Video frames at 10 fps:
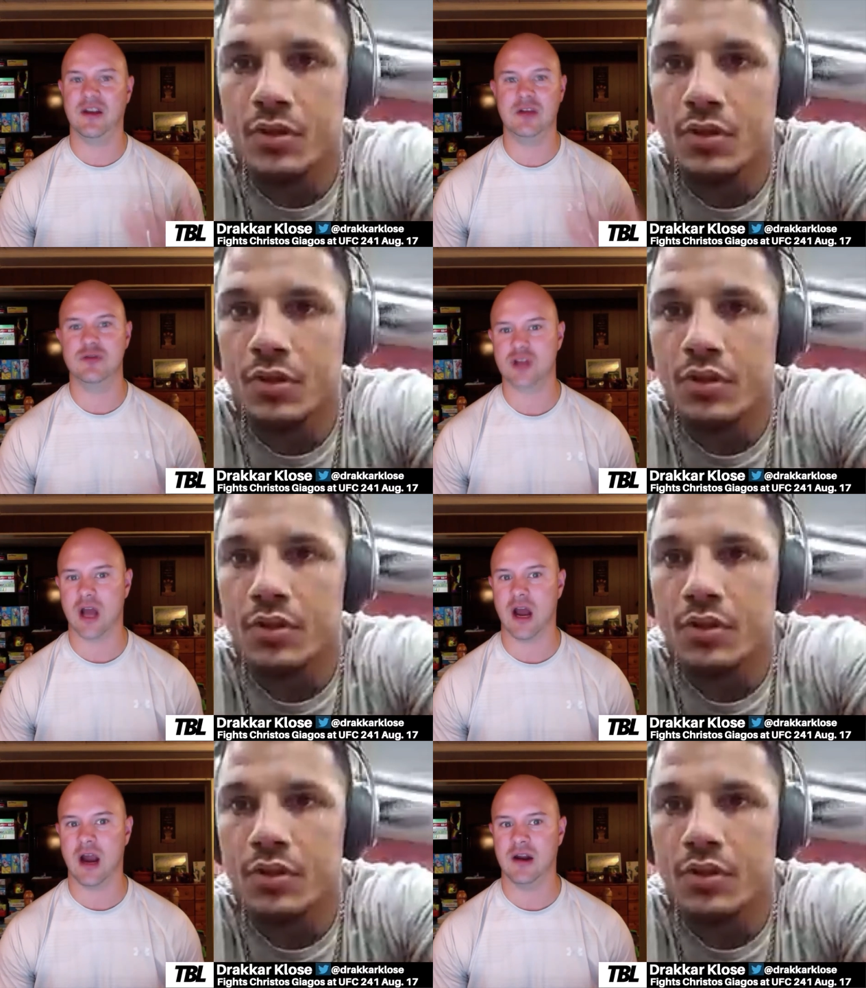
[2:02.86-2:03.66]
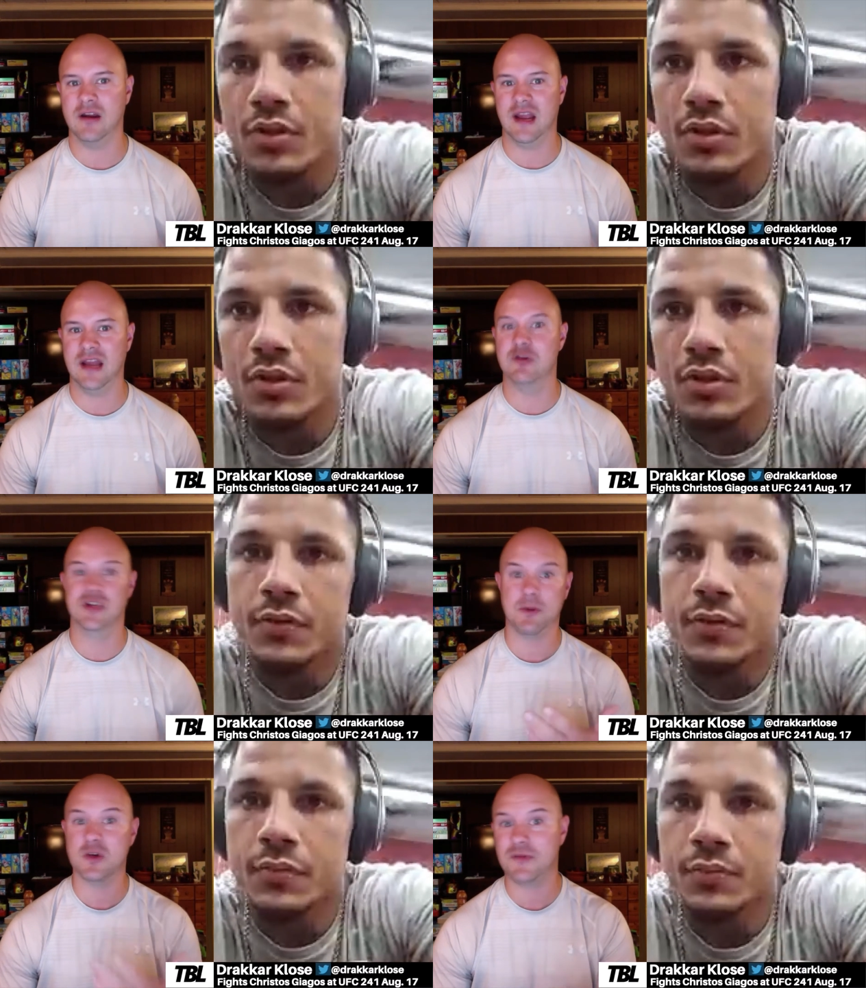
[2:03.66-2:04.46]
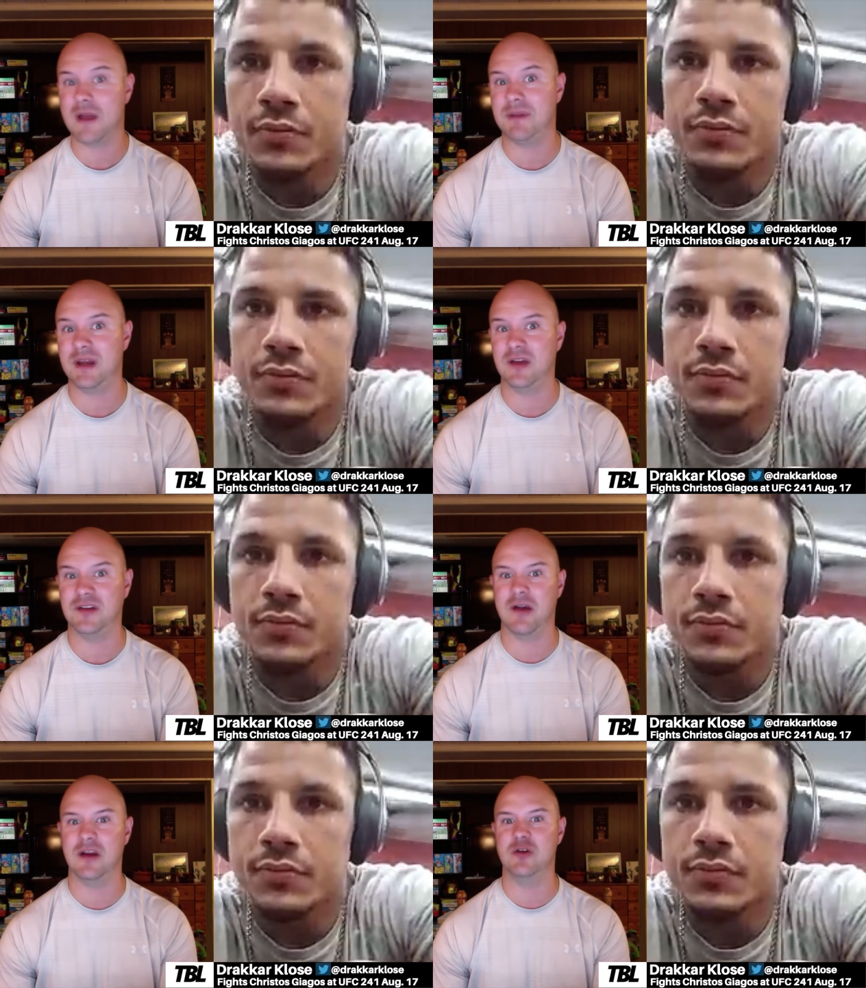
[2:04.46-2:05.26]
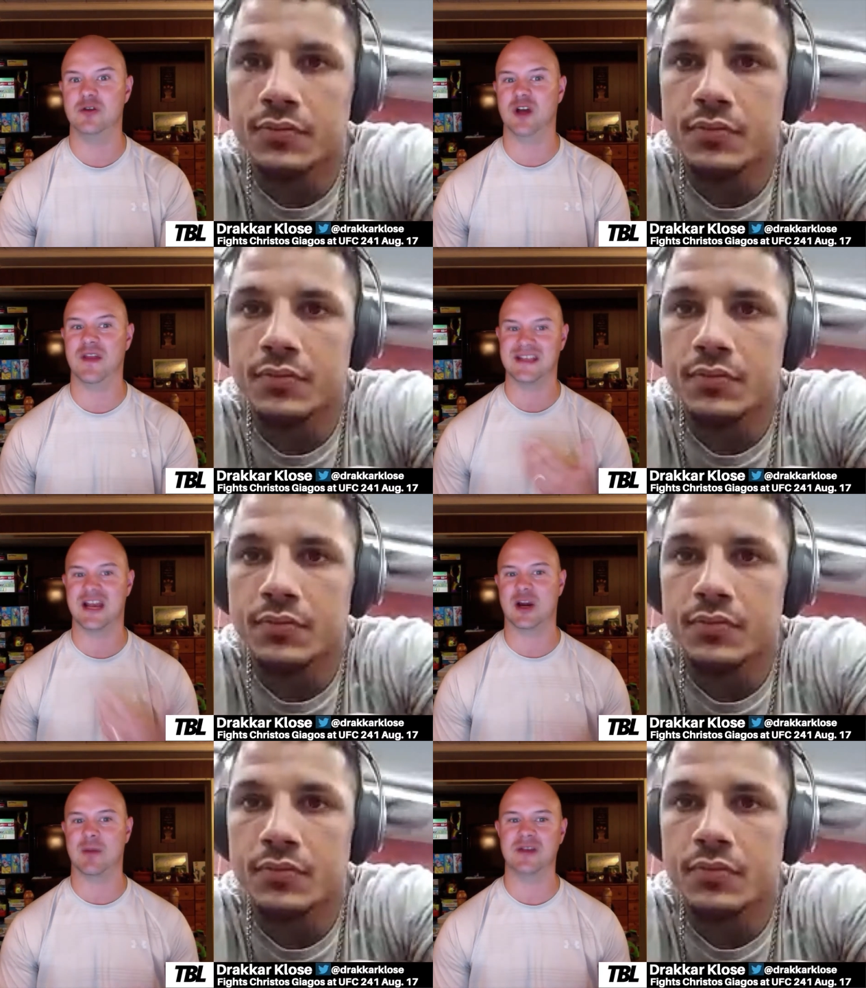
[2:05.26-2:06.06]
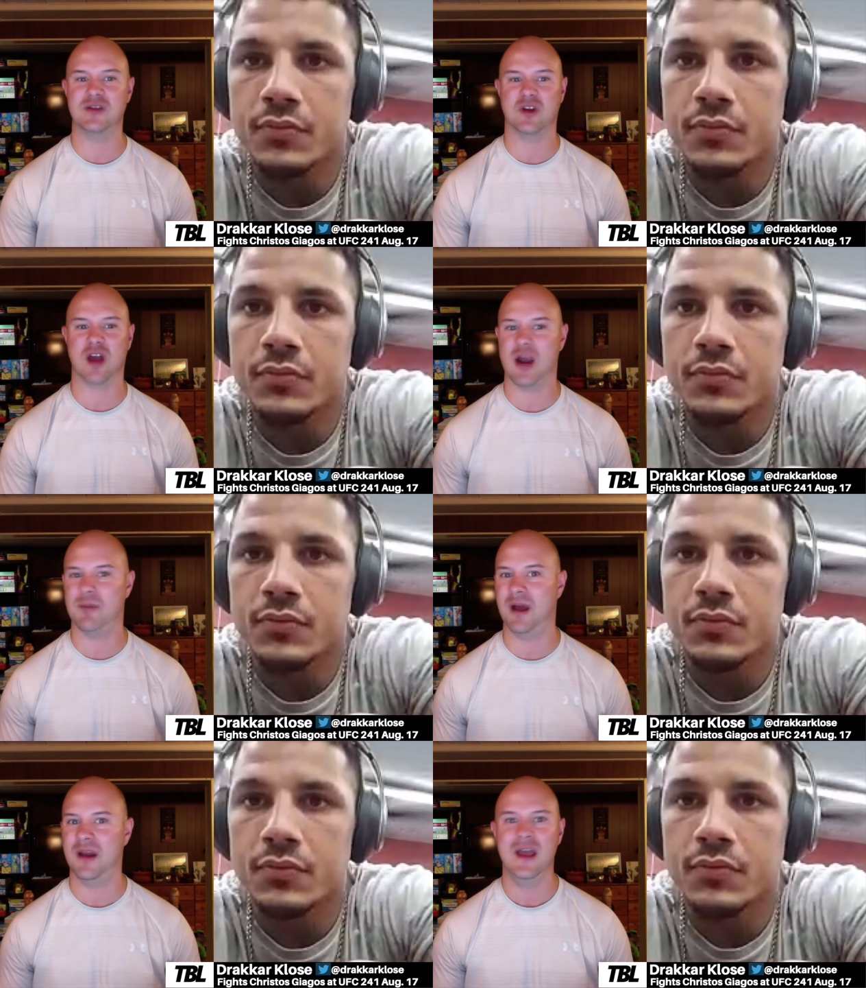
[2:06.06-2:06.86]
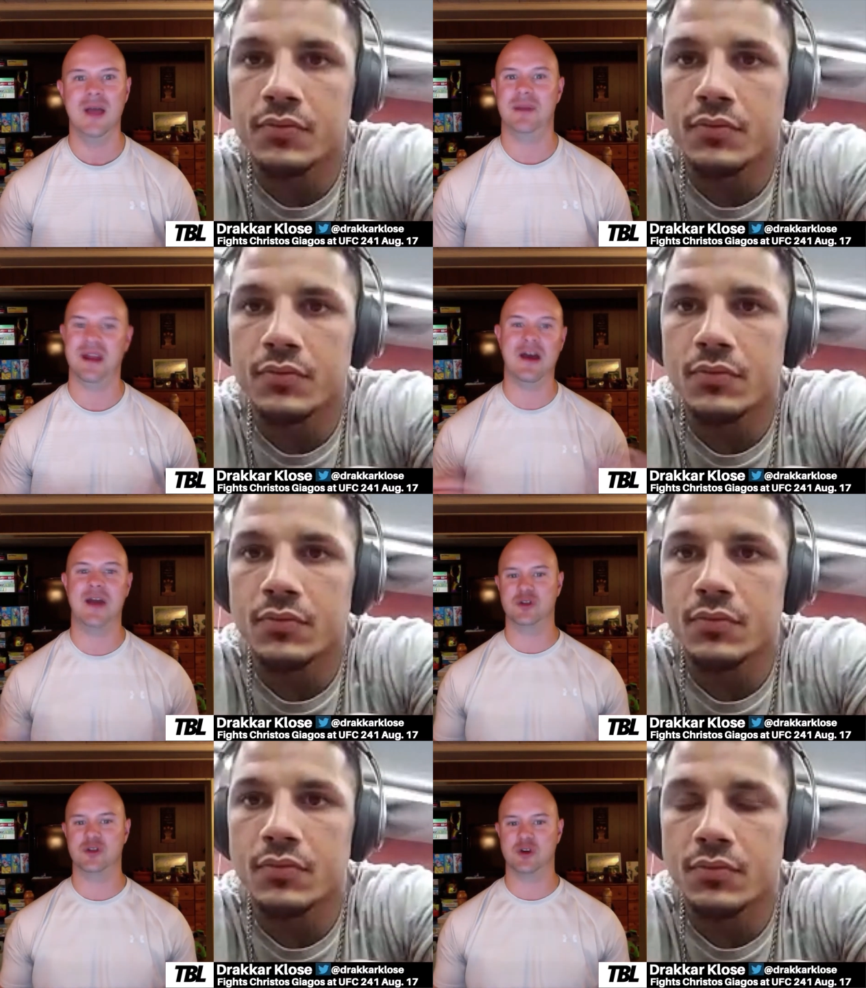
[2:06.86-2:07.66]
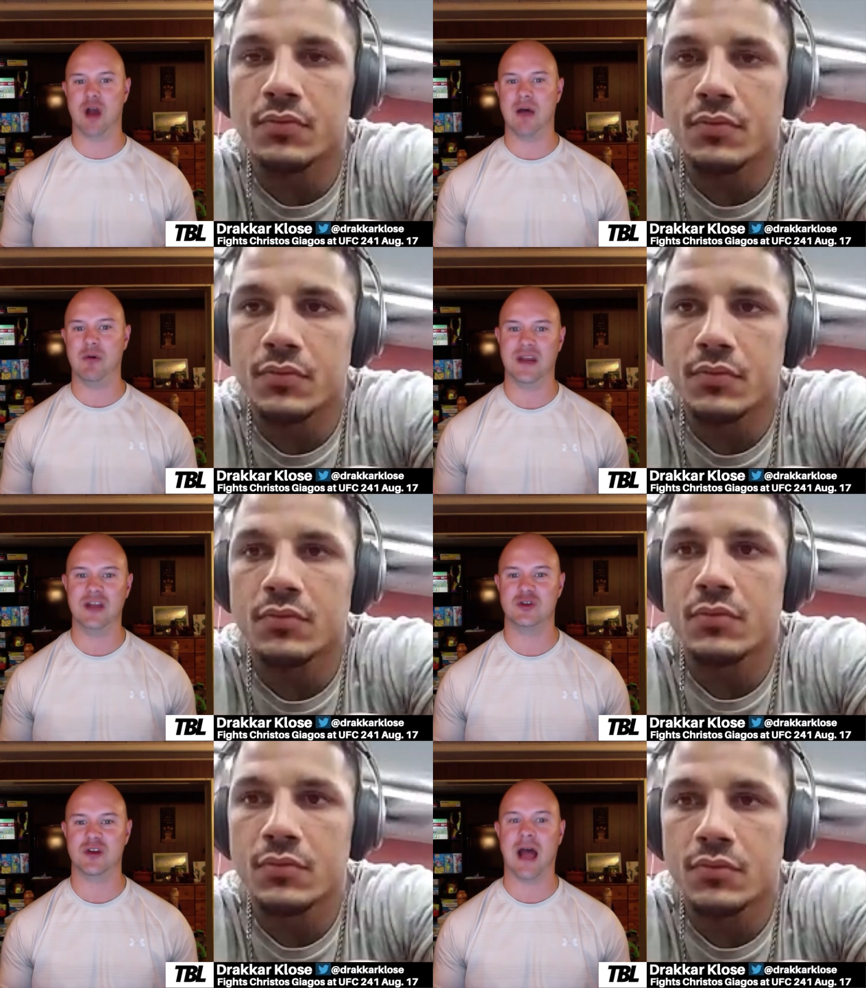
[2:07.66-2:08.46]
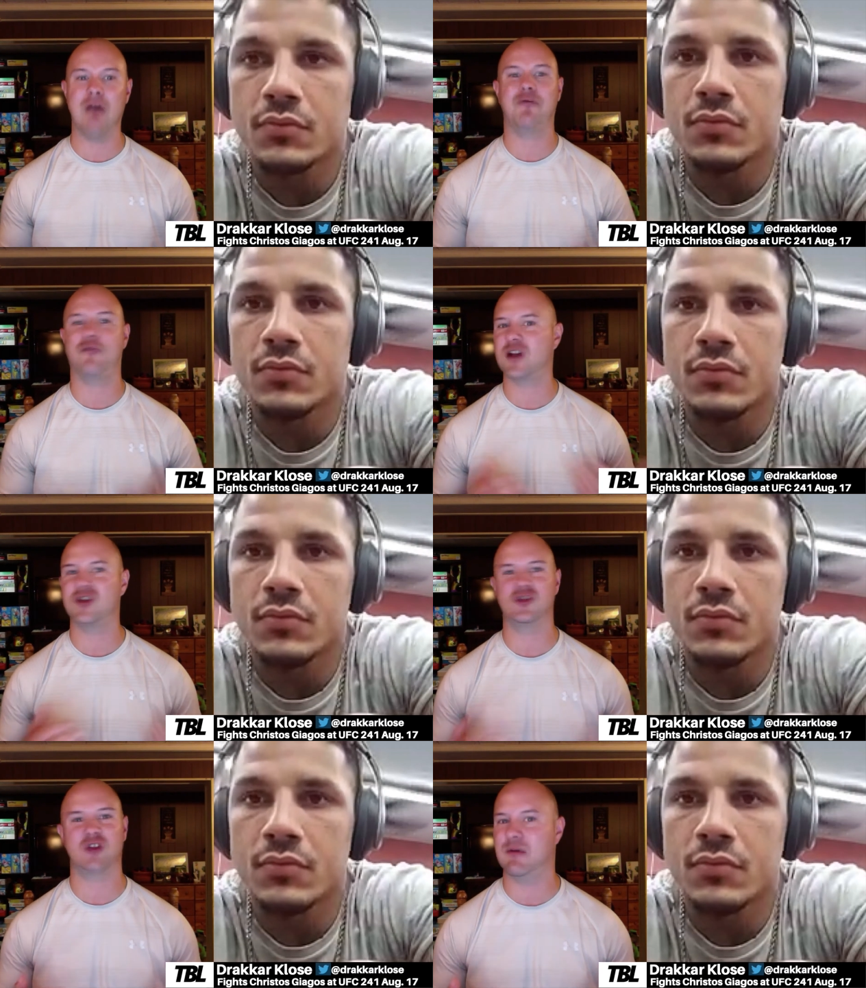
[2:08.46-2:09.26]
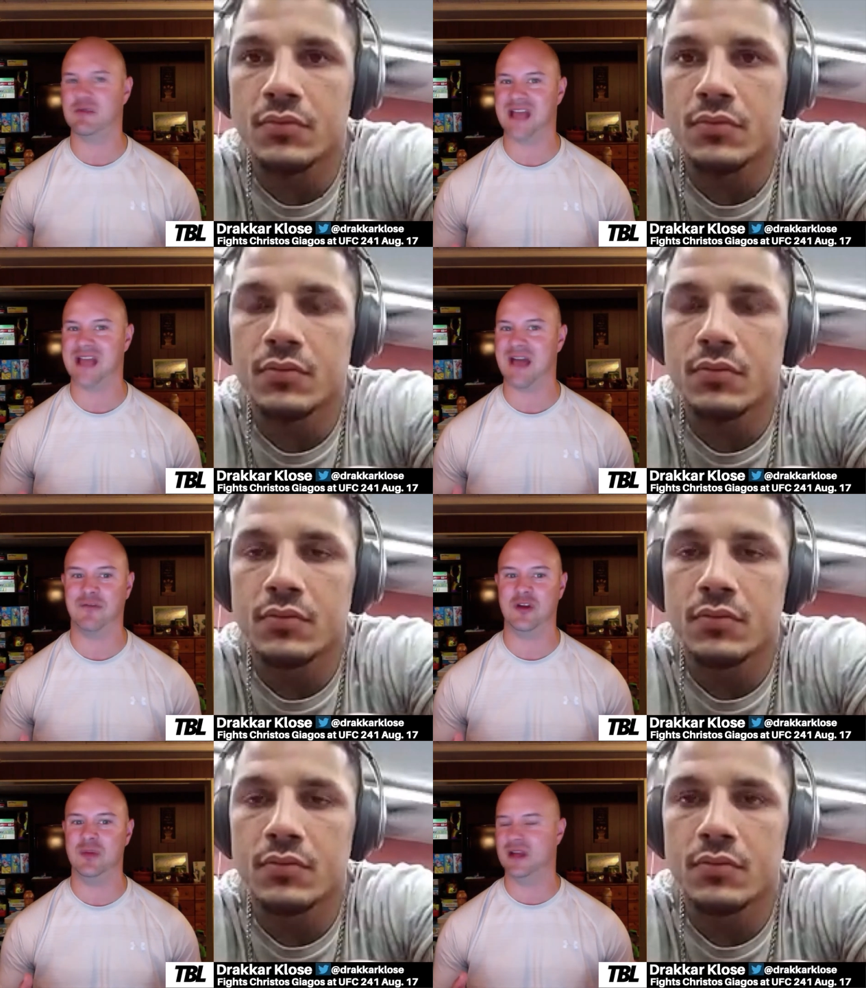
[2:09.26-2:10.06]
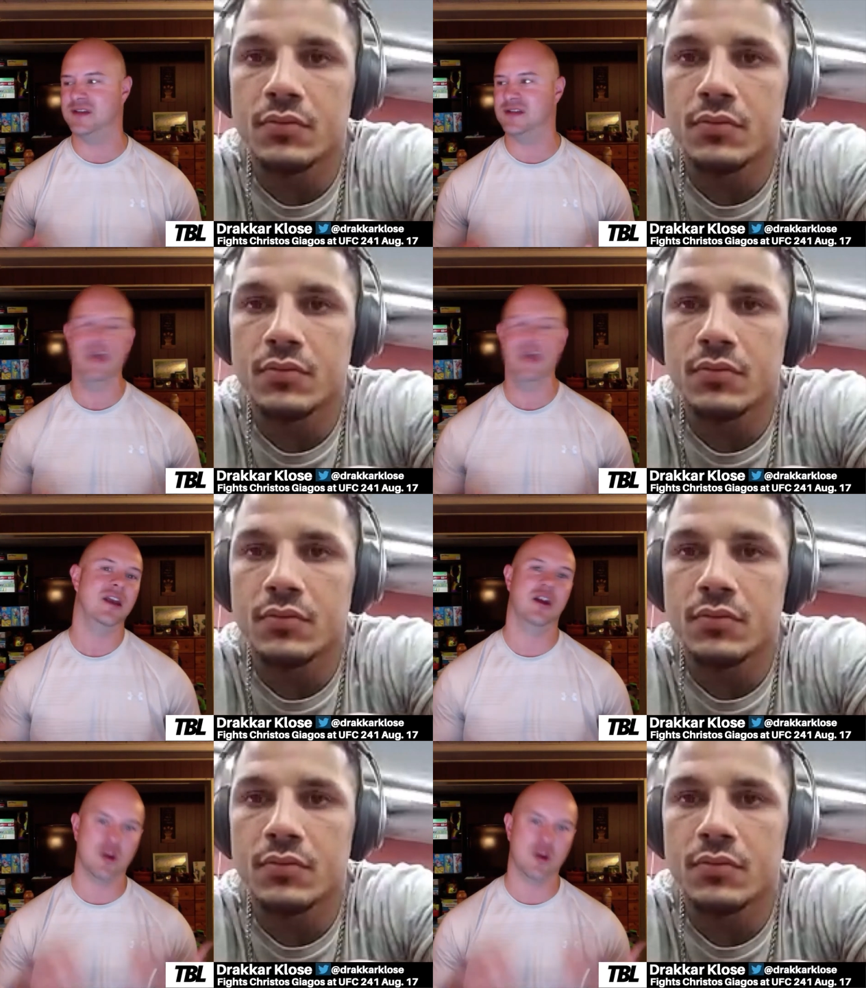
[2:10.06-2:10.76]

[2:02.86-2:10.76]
Speaker 1: a huge card, and you were supposed to fight Beneil Dariush on that Sacramento card, but Beneil had to withdraw with an injury. How frustrating was that for you? Because you know you